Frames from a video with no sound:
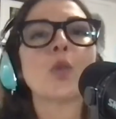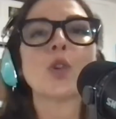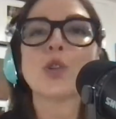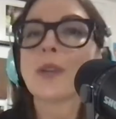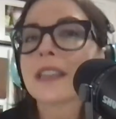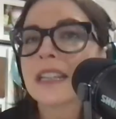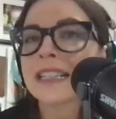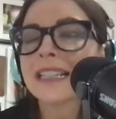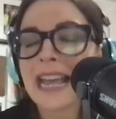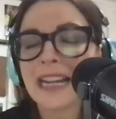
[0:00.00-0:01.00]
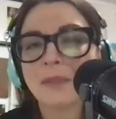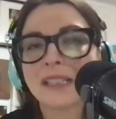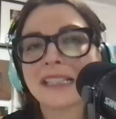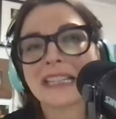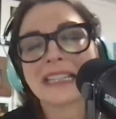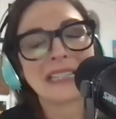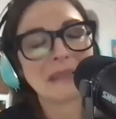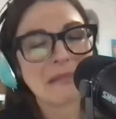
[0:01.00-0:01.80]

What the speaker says: or doing things in animal studies.